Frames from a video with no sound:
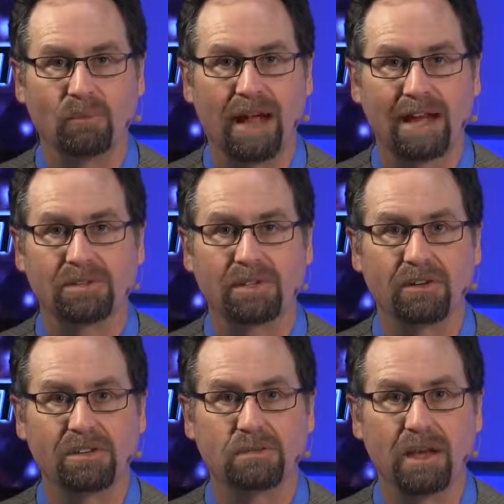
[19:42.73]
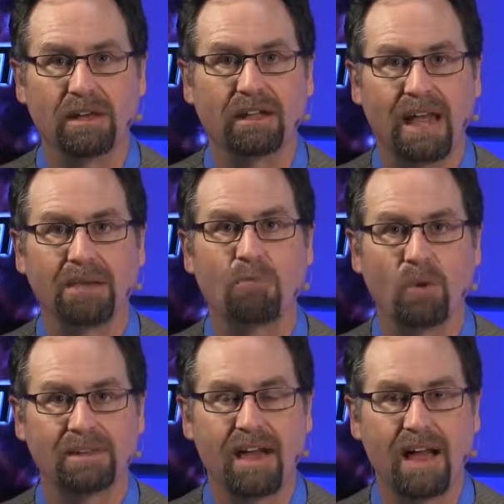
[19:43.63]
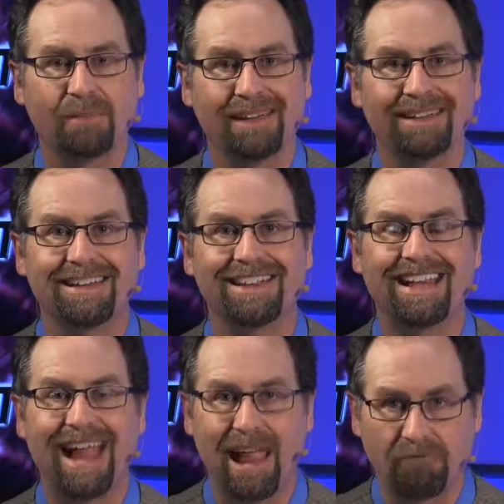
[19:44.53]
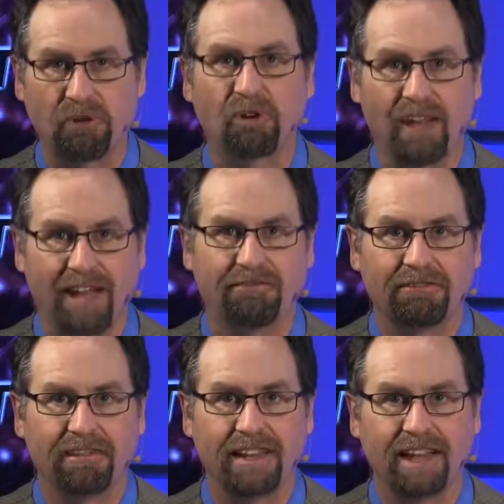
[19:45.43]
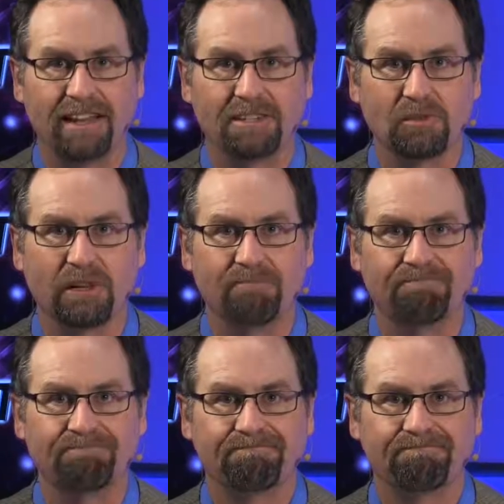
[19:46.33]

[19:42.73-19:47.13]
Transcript: We're actually going to spend a lot more time in the afterlife than in this one.